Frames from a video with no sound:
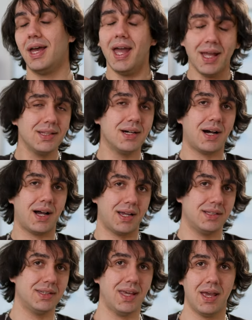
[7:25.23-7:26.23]
and a
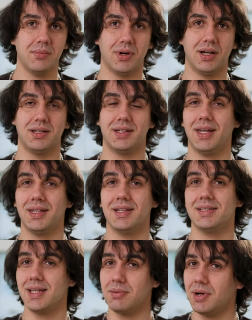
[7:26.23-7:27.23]
high-end cable in
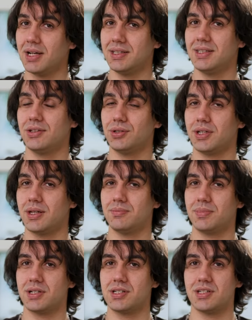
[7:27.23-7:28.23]
the same money that you can
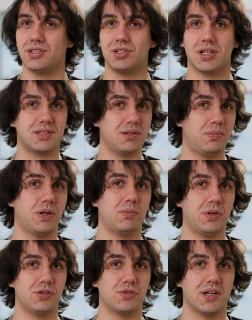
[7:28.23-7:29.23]
purchase just the
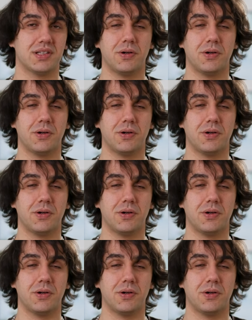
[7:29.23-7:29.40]
Perpetua.